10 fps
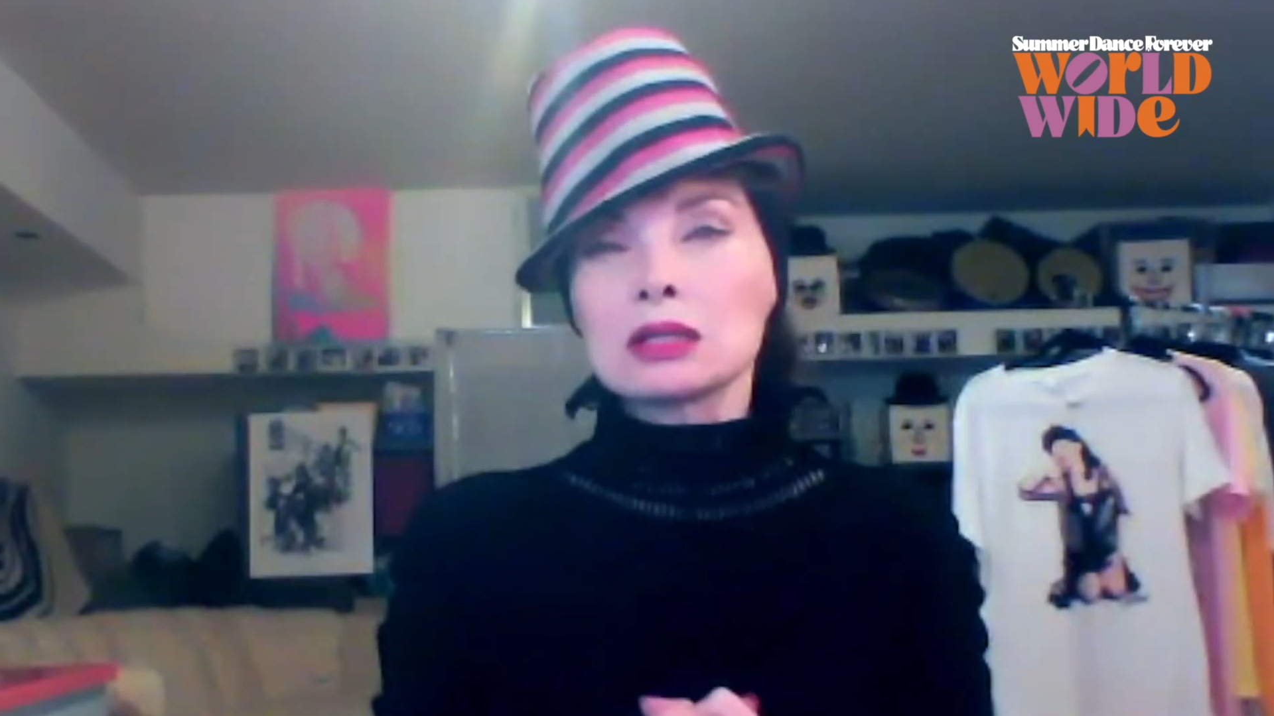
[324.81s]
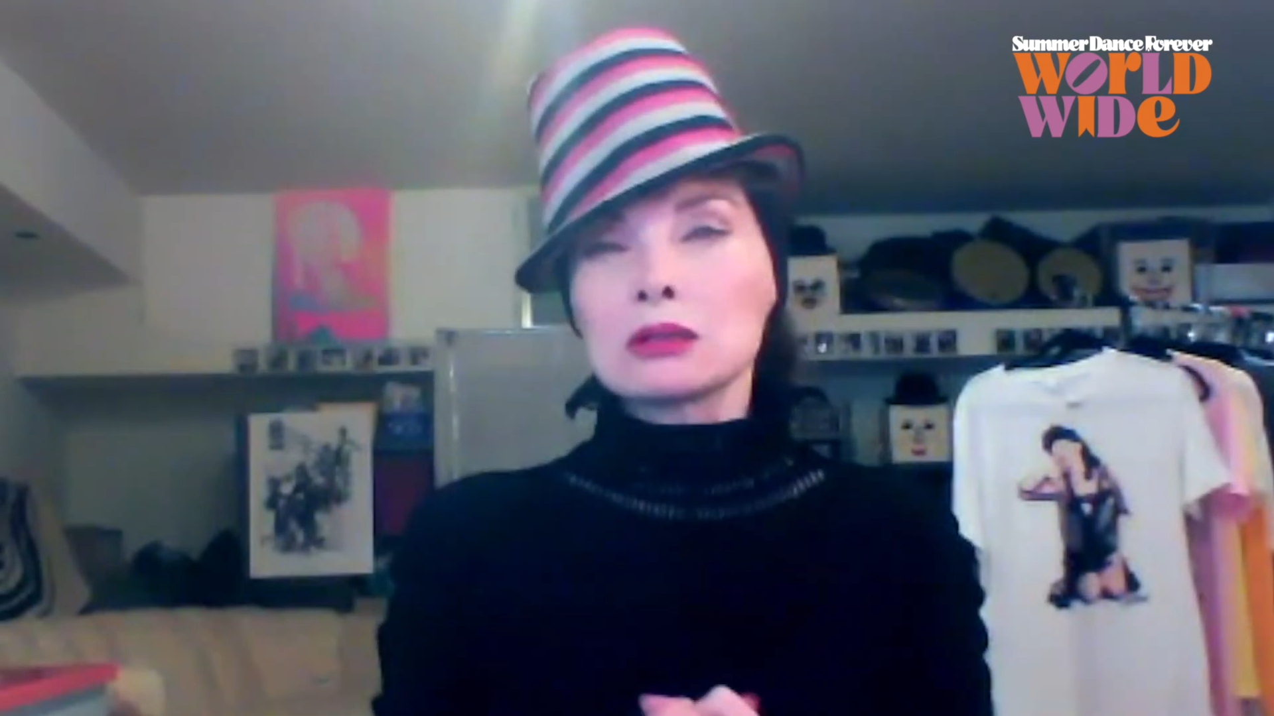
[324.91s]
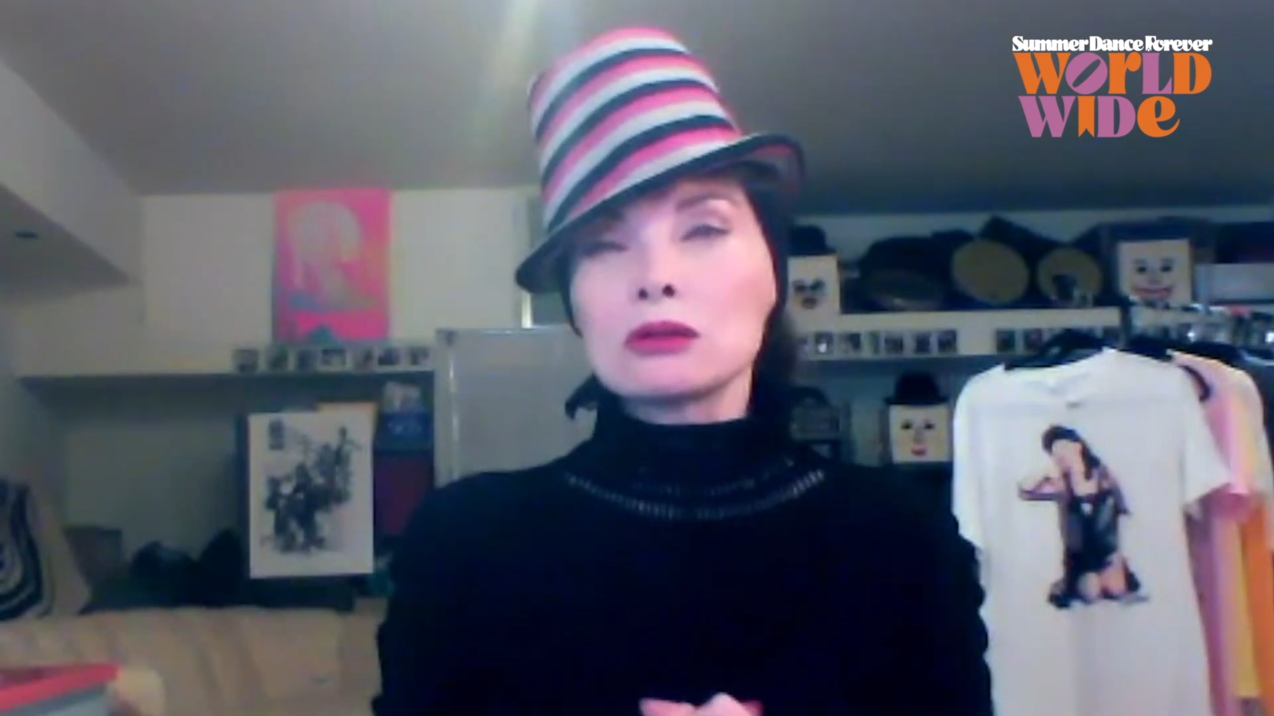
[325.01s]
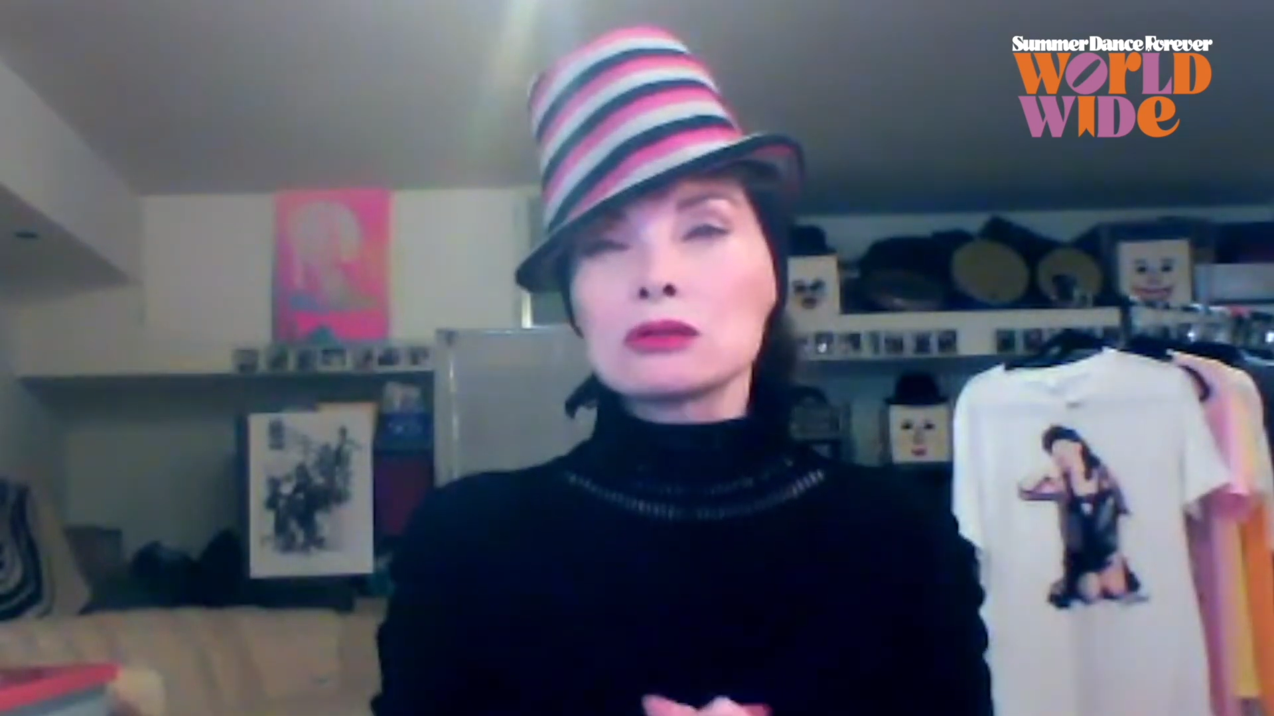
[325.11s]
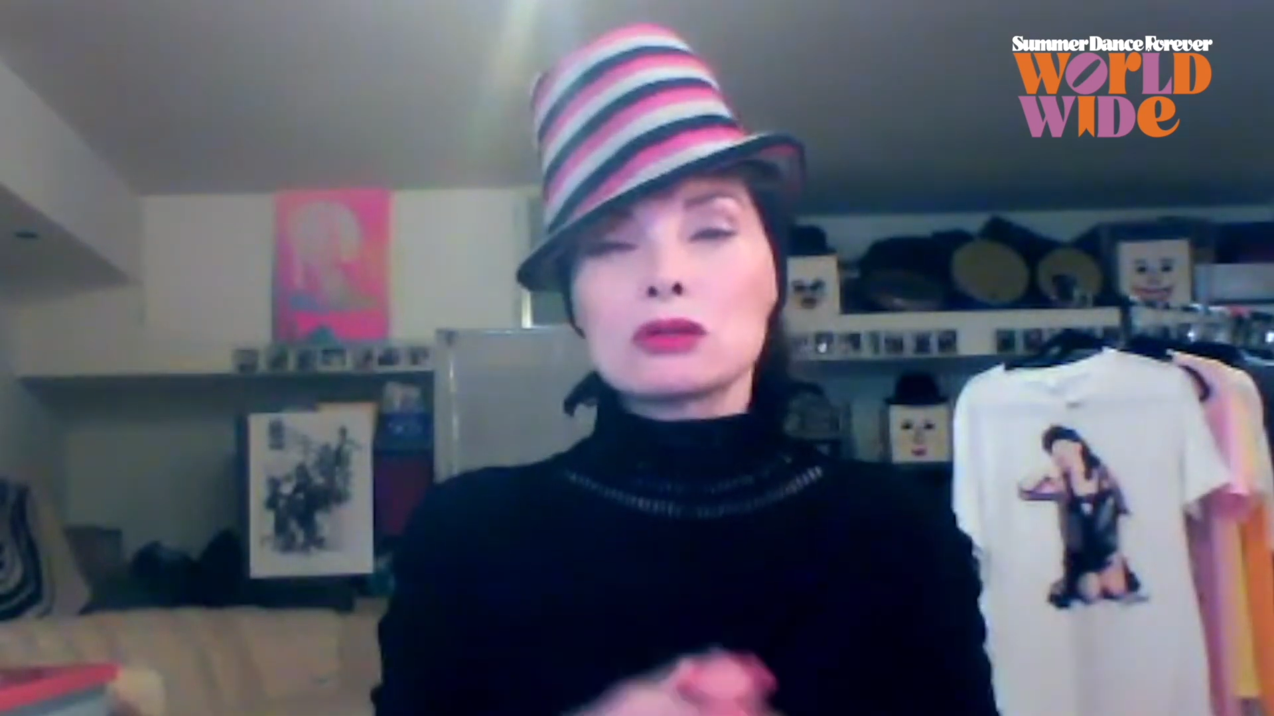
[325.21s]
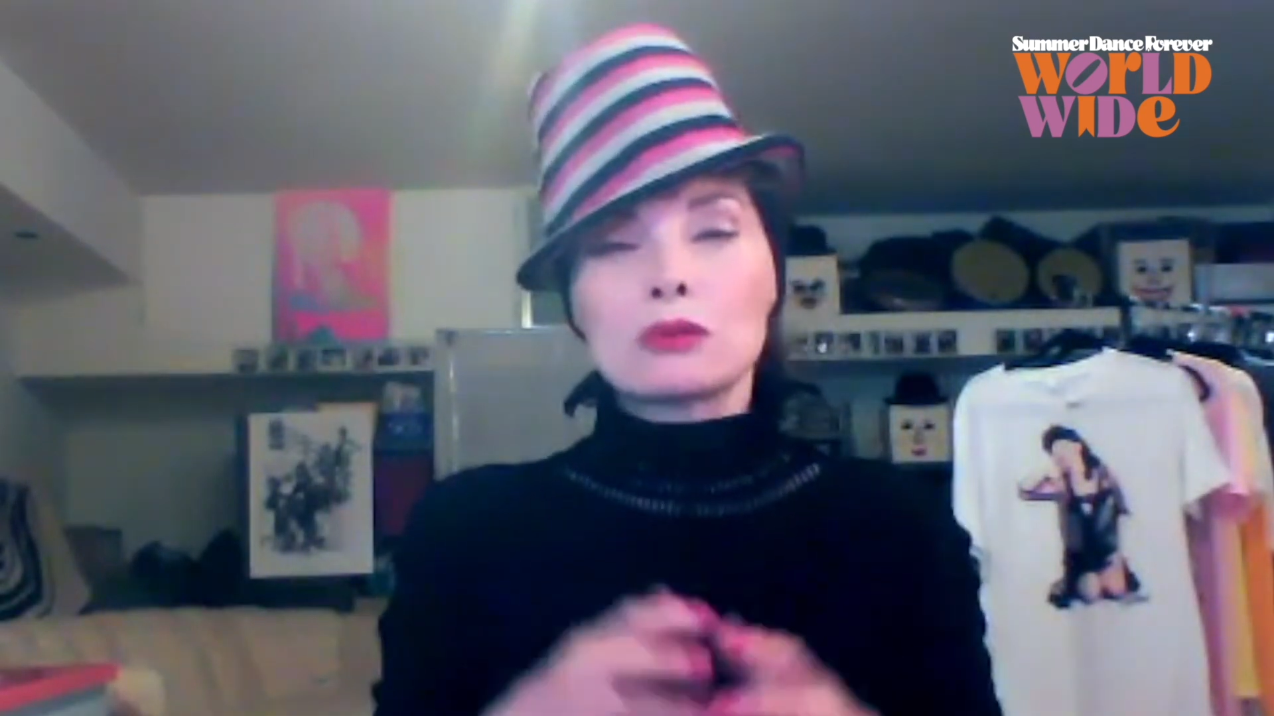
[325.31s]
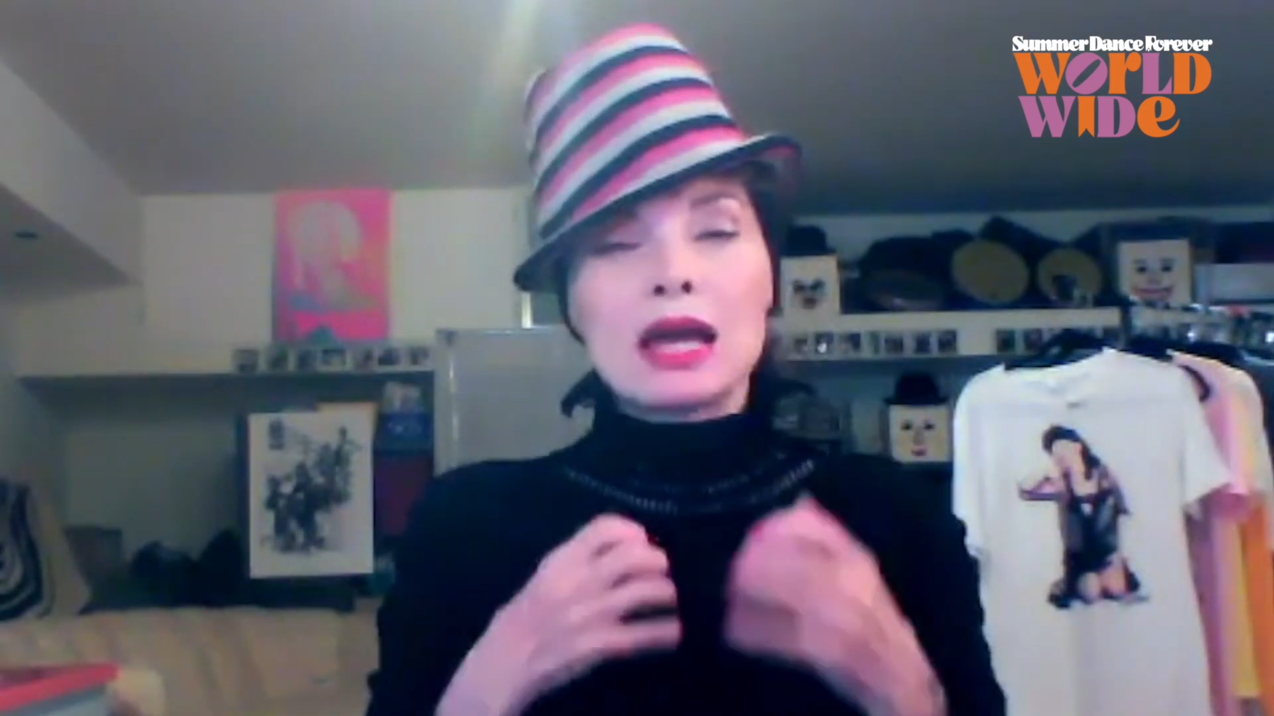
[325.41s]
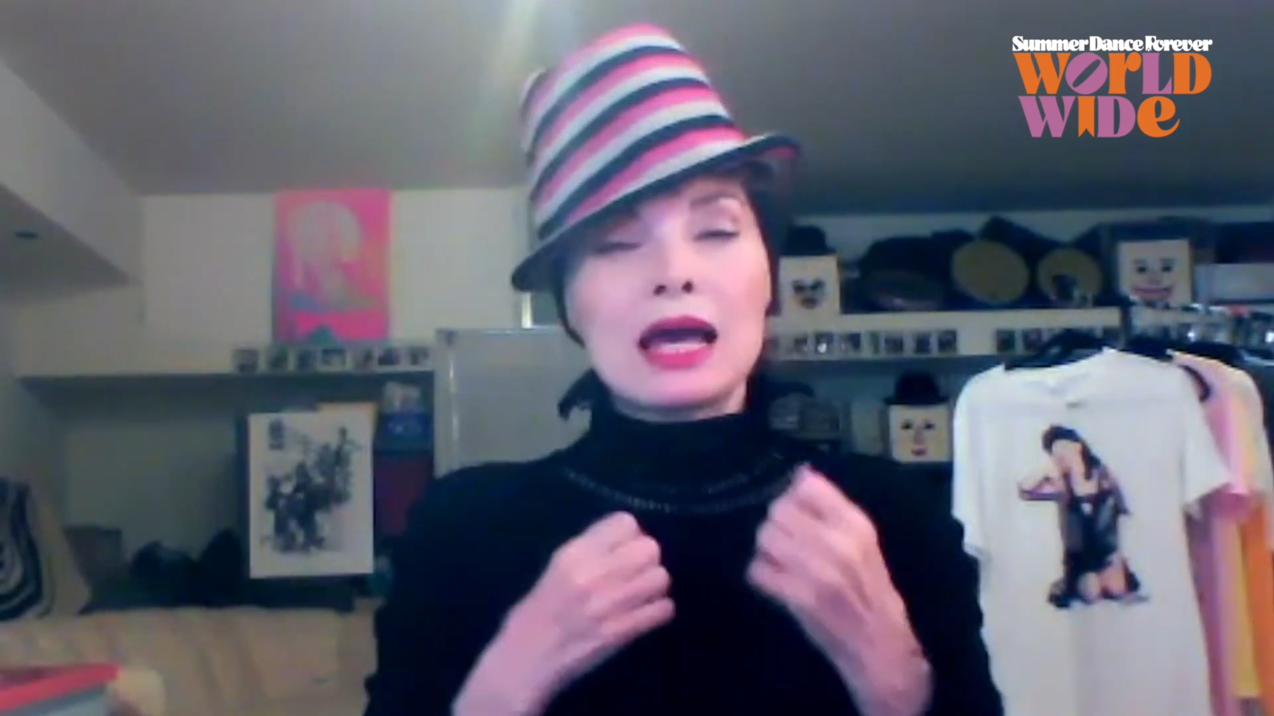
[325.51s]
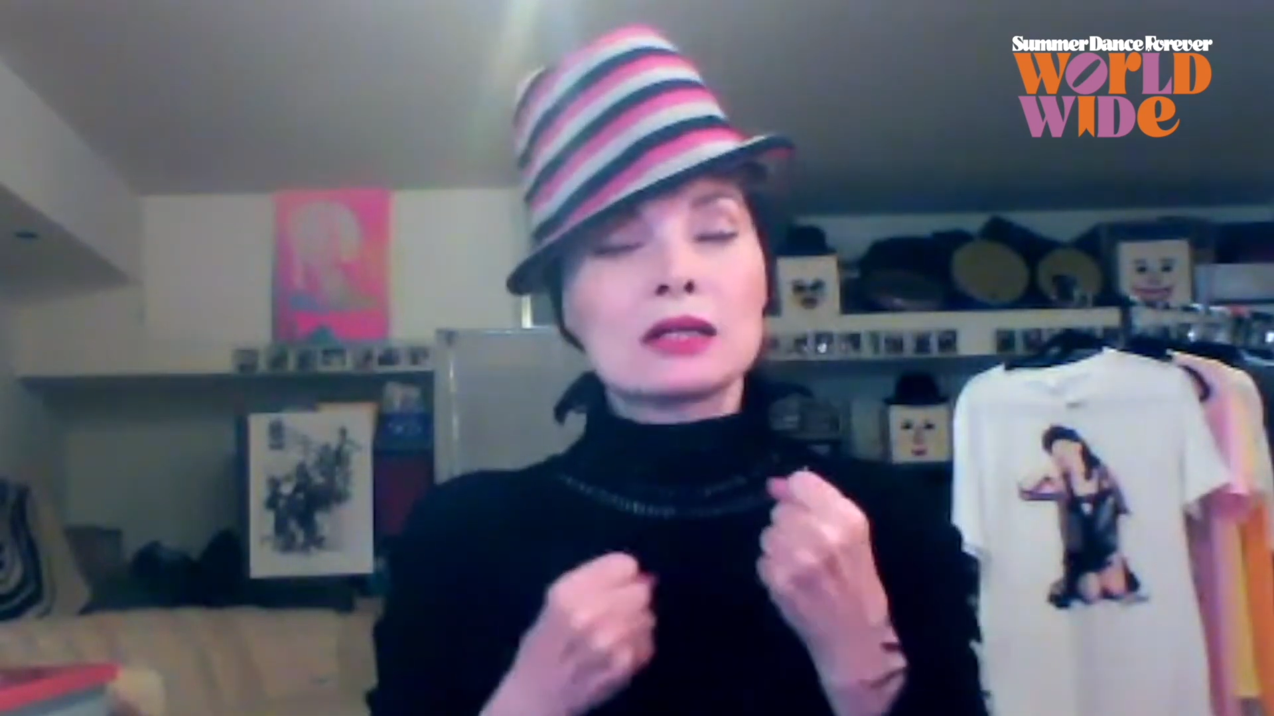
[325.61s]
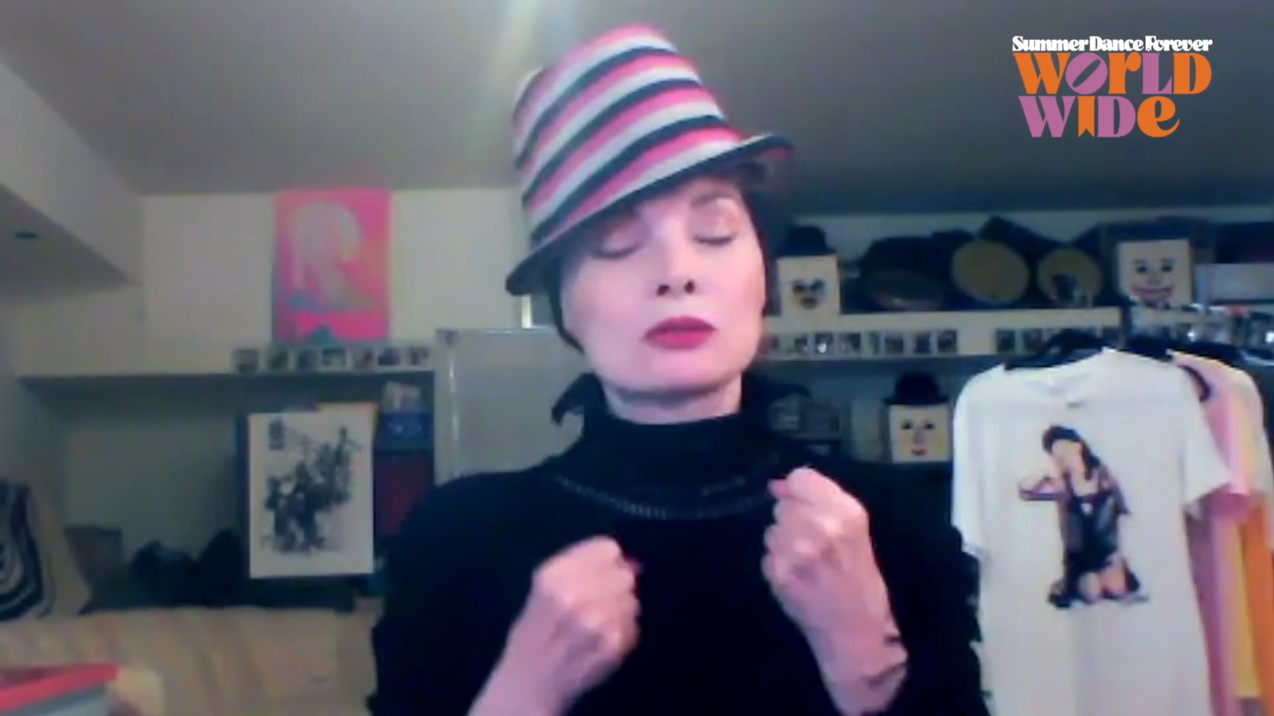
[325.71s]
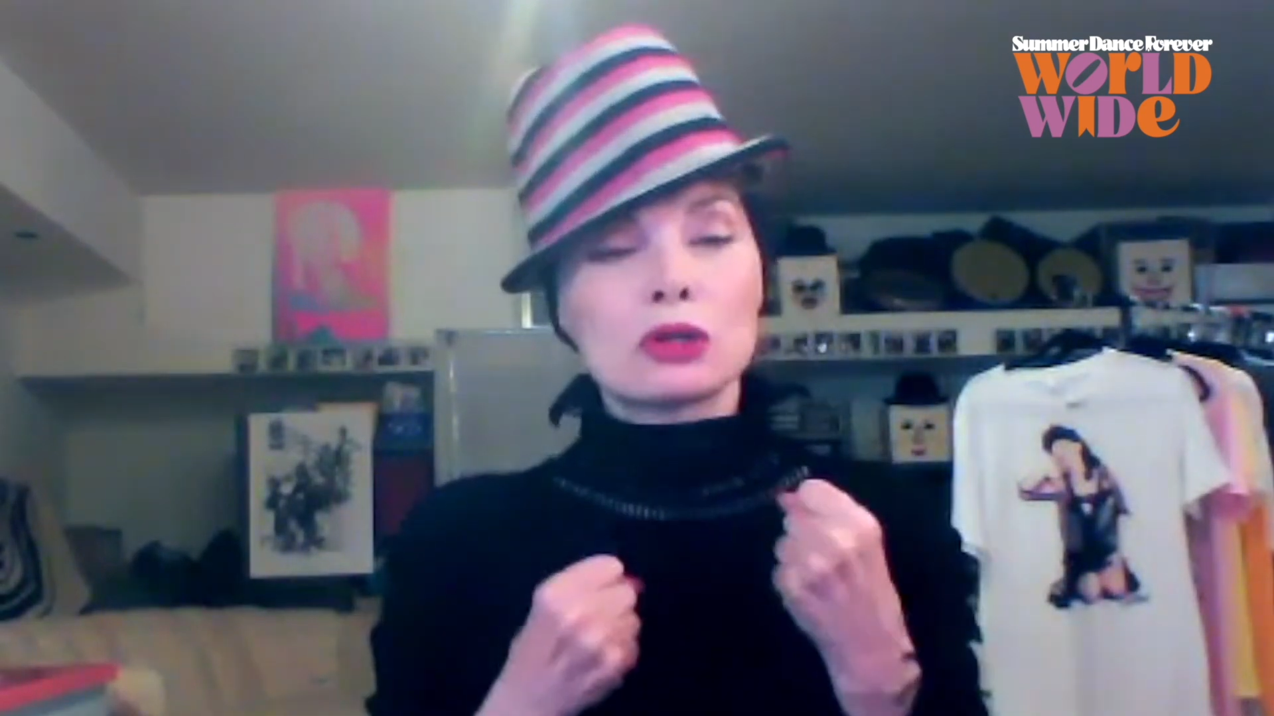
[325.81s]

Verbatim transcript: it also had